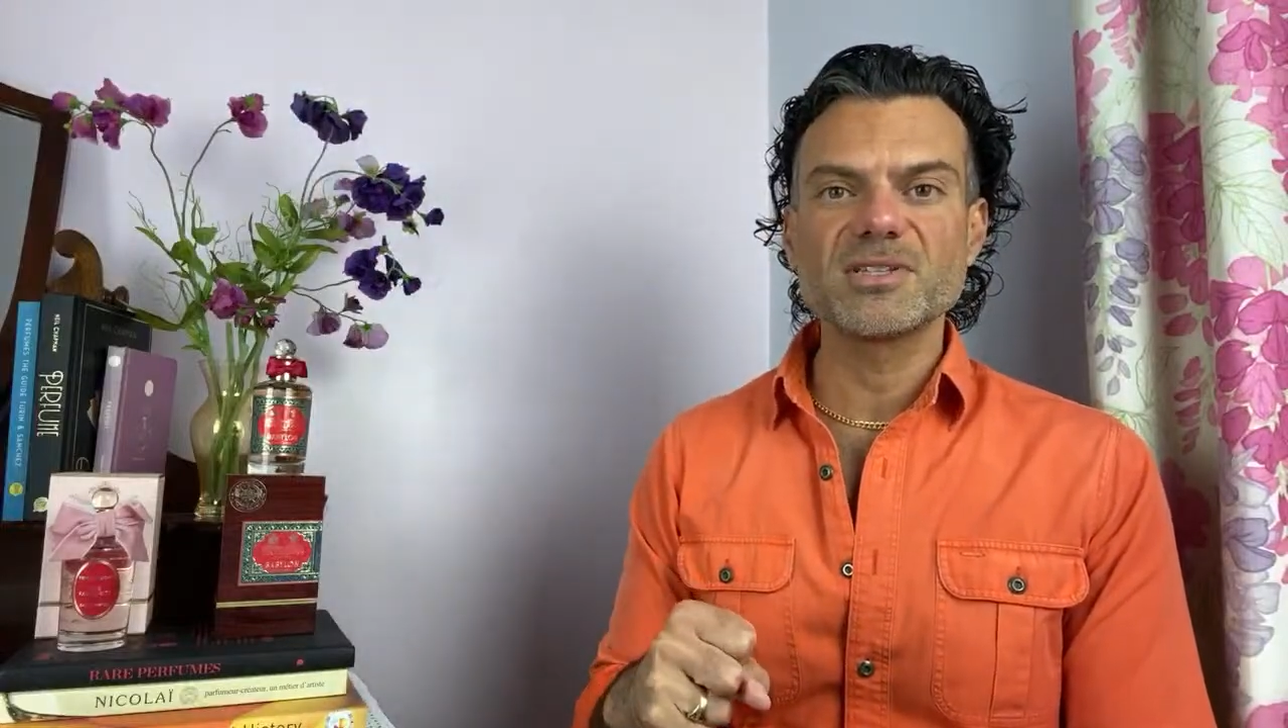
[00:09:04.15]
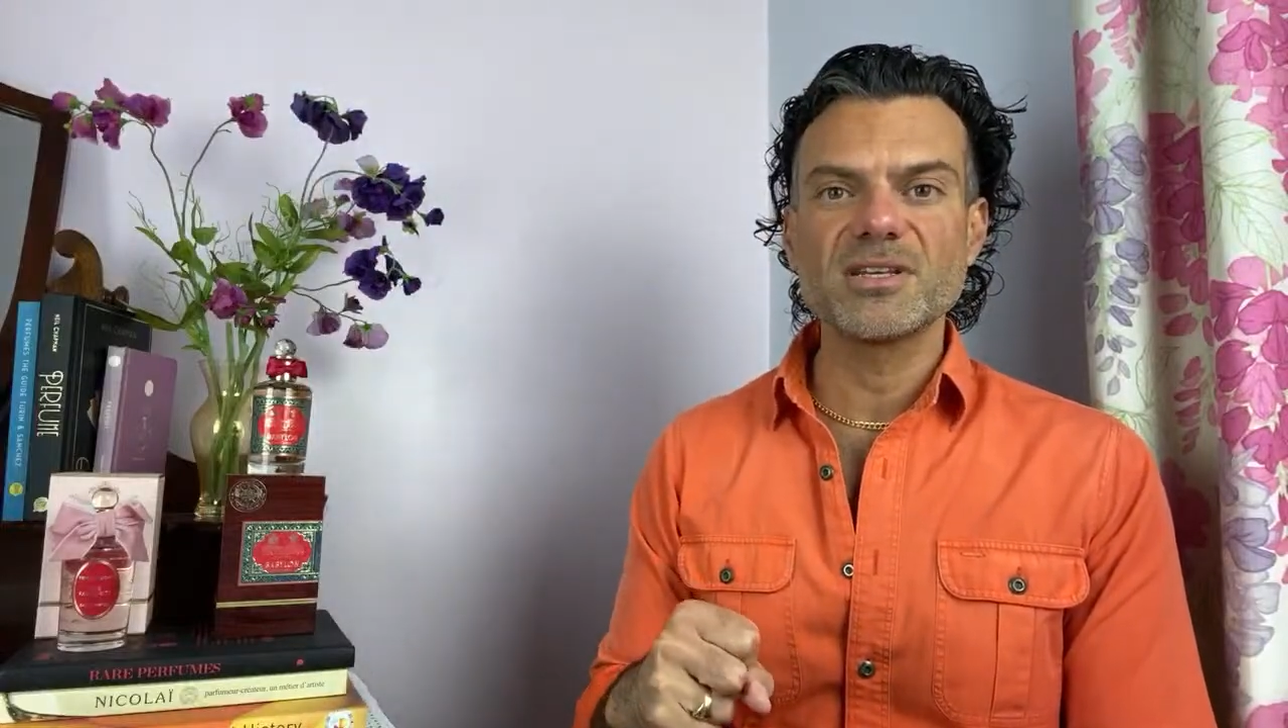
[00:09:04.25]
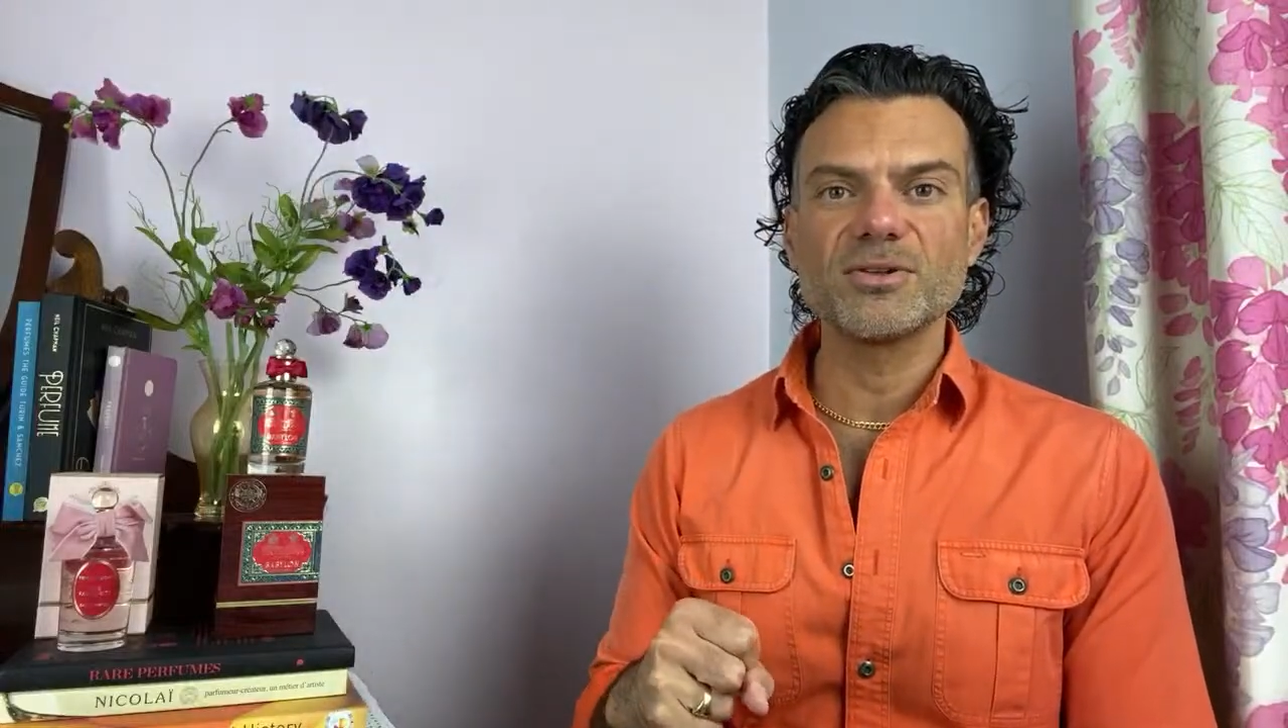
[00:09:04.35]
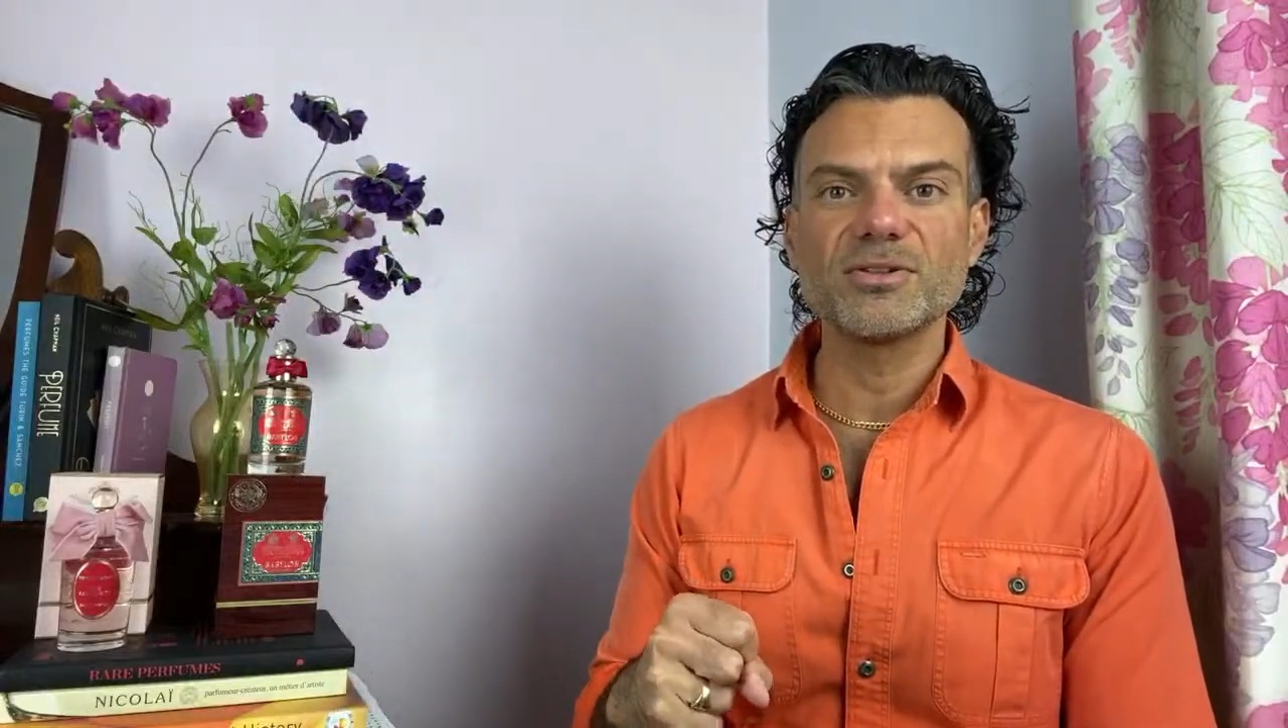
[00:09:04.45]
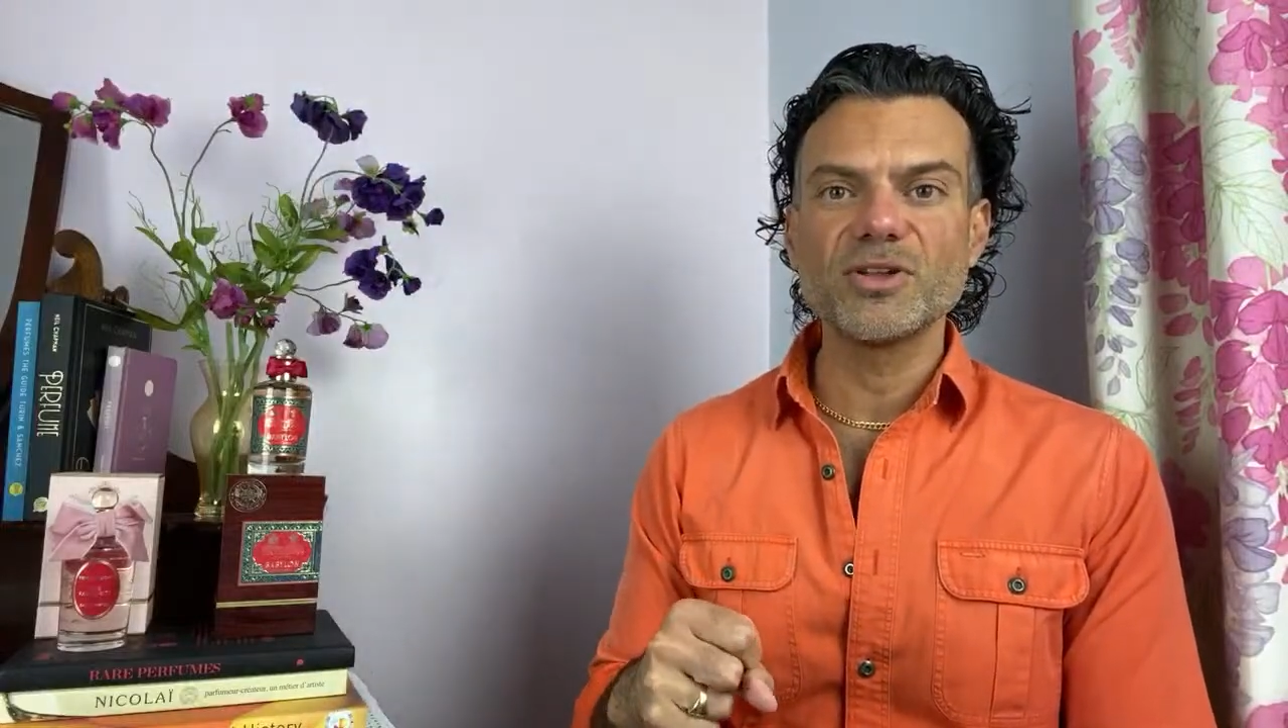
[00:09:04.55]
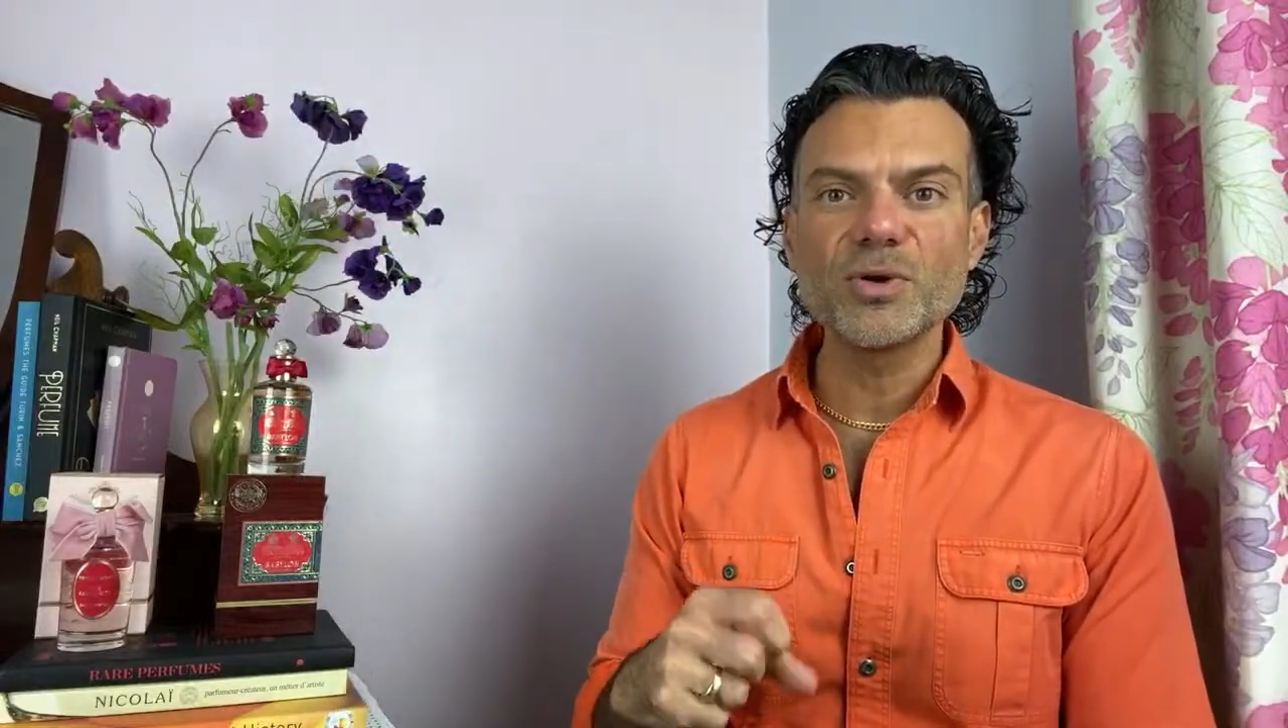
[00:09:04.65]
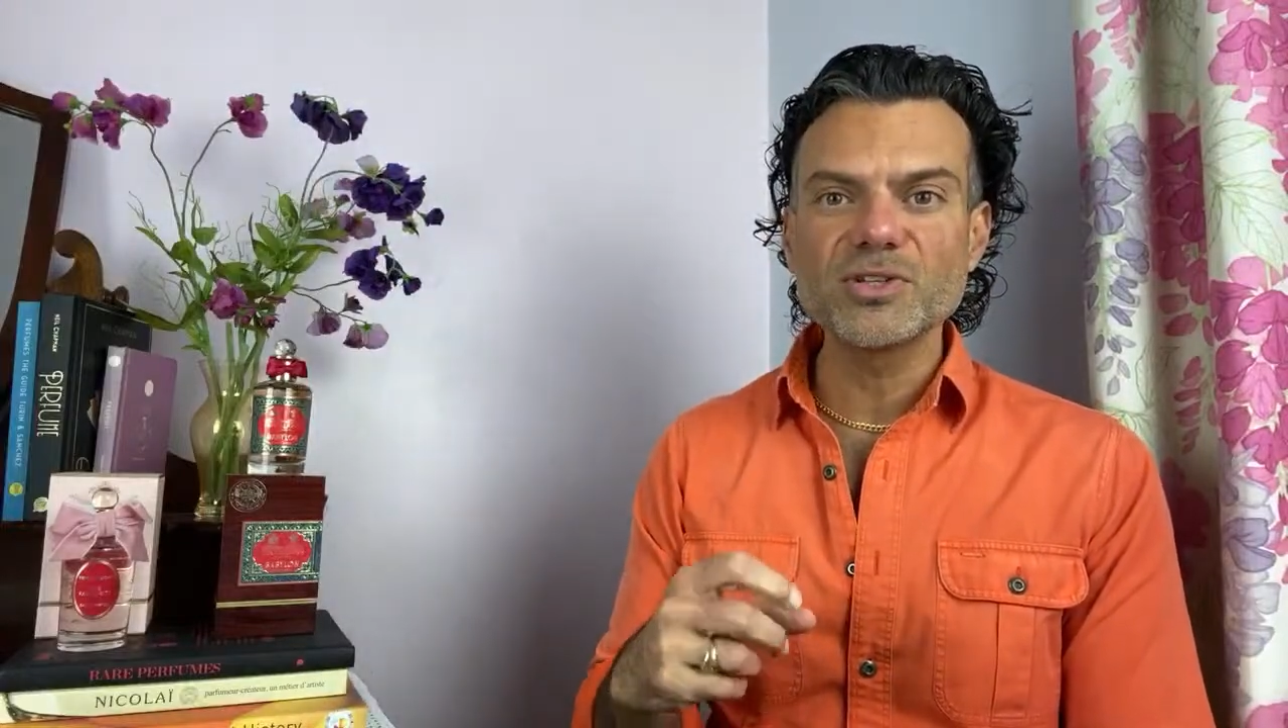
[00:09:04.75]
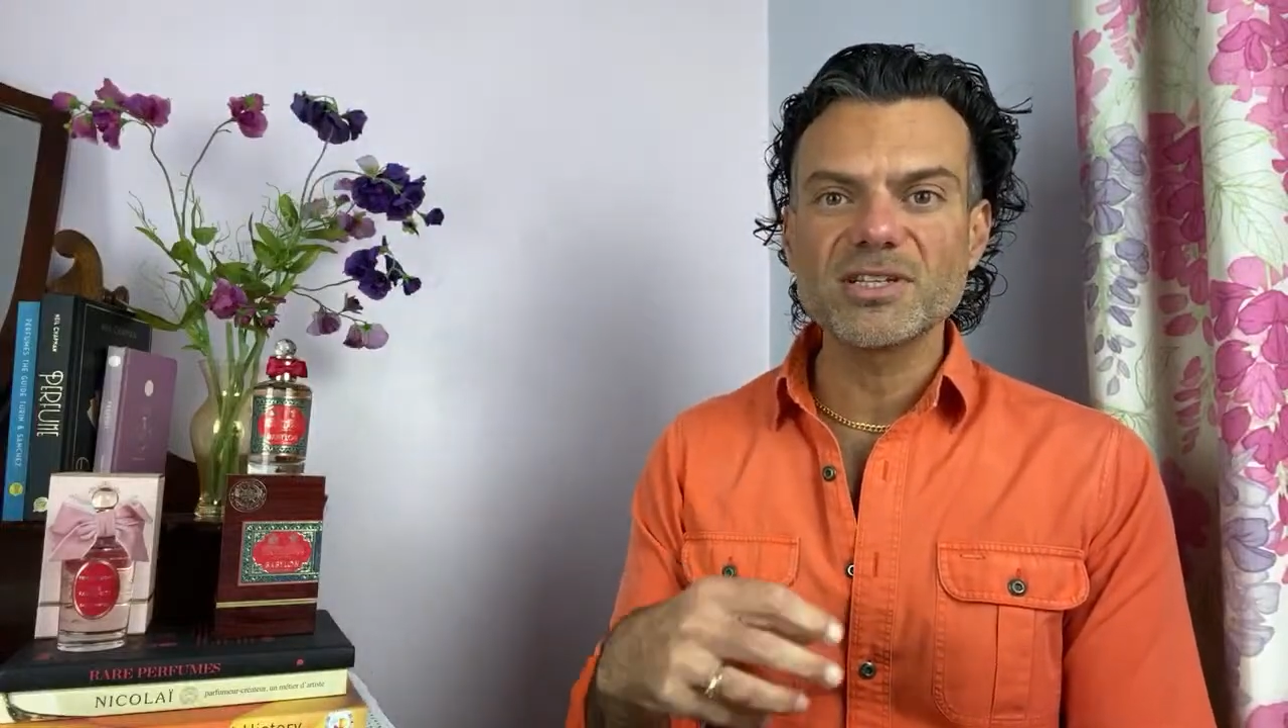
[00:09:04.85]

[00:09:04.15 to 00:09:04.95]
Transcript: single note,